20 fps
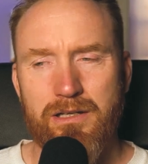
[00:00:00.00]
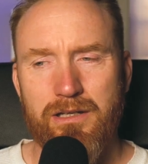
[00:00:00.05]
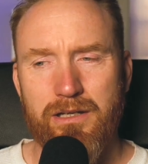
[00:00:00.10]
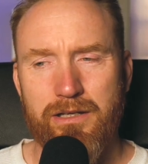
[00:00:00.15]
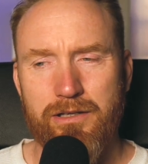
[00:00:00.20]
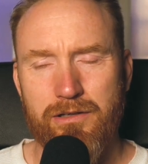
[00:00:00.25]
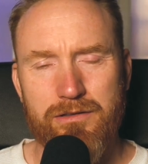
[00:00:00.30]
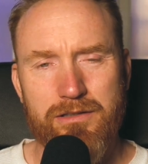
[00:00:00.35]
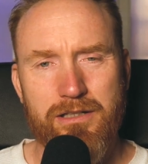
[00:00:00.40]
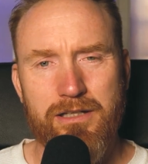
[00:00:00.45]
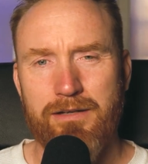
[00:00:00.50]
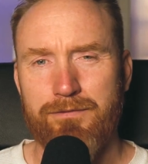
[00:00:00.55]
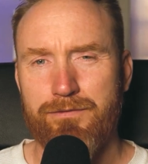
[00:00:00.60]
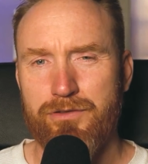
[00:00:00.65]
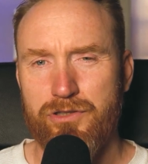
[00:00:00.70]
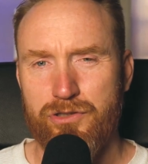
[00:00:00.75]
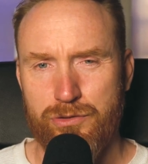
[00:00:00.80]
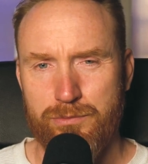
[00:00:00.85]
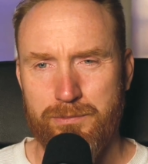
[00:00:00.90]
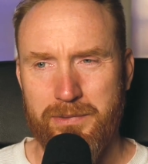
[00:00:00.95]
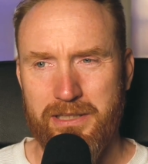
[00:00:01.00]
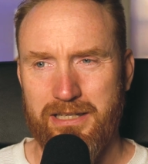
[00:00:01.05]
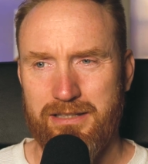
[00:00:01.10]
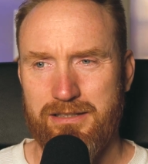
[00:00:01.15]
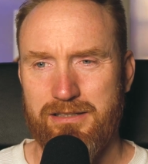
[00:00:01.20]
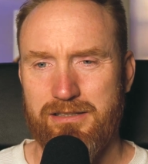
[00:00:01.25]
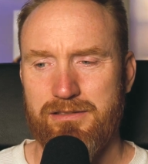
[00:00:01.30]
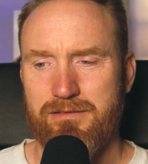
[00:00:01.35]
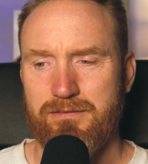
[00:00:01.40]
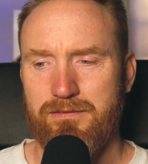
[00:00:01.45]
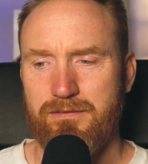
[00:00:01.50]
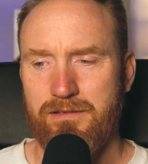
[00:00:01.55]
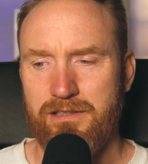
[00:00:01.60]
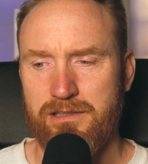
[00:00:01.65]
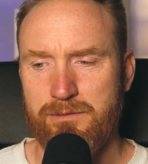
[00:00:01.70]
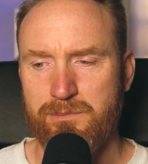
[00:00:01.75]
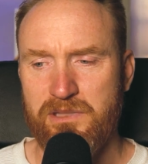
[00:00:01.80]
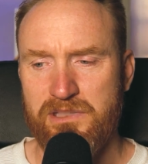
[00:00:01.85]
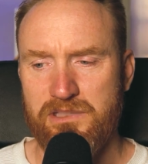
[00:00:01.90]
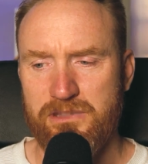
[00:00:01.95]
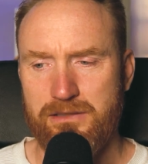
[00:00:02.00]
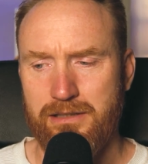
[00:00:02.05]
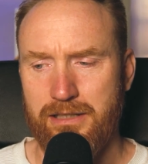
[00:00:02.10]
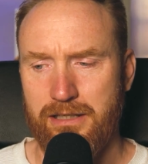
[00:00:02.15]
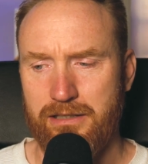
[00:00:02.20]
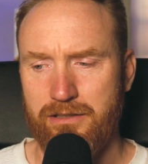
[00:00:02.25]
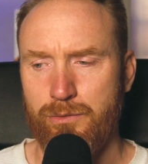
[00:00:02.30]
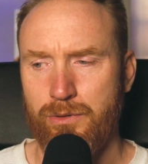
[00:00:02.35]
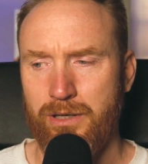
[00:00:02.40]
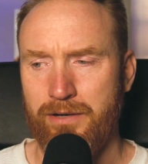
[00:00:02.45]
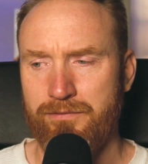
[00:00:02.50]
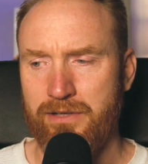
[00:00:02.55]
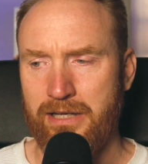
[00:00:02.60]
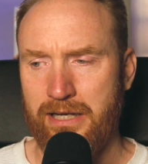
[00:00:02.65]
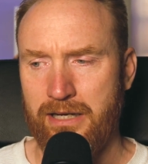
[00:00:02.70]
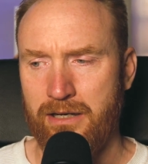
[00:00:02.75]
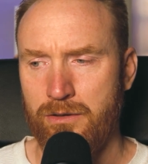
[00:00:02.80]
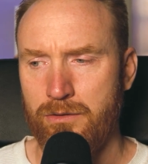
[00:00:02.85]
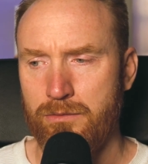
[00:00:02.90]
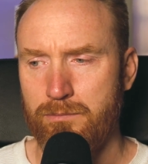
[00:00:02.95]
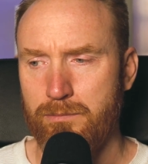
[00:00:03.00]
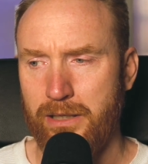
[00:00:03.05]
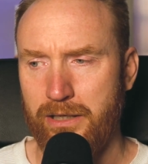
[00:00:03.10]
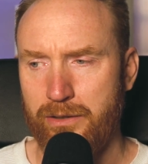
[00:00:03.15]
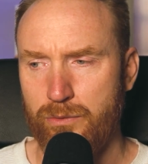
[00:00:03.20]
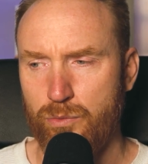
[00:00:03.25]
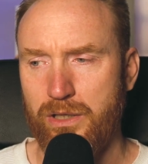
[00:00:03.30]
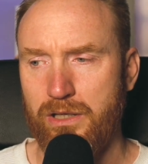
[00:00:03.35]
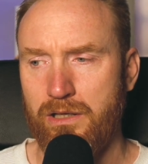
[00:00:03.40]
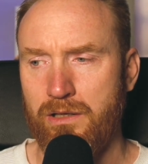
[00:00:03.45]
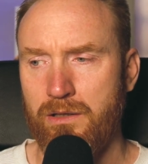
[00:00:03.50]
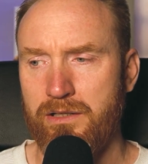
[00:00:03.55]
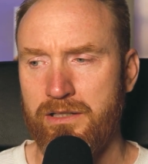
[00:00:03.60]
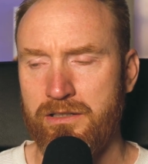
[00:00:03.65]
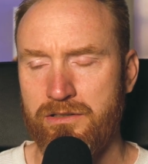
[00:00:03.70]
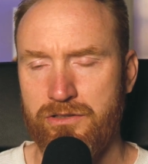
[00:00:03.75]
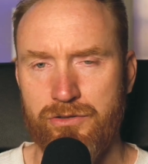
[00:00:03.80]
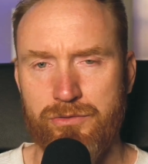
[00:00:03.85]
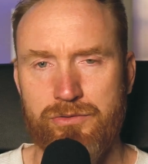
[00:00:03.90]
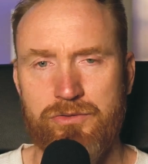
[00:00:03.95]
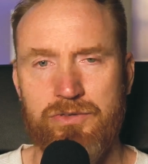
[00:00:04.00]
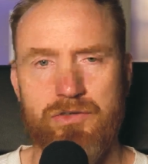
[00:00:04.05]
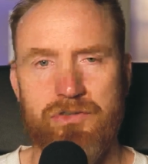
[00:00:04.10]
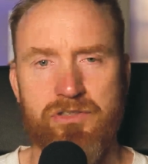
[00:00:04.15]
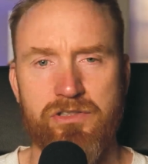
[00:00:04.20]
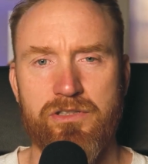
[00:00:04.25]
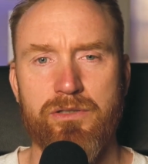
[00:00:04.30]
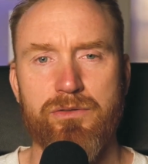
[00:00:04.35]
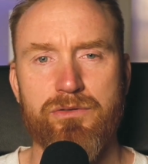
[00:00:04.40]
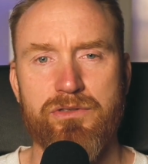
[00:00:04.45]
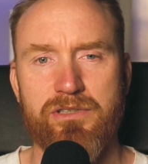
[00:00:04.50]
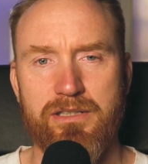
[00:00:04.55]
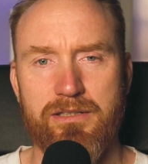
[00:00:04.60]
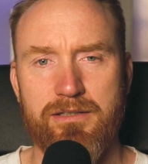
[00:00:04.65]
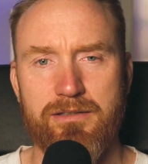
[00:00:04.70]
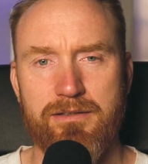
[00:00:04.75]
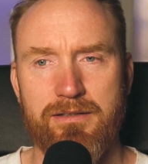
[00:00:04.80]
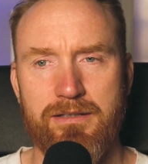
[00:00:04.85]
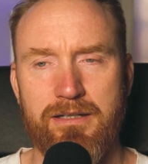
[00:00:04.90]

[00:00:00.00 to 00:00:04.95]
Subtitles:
and you looked at that for 2 minutes, this means that you have now, by will, induced oxytocin.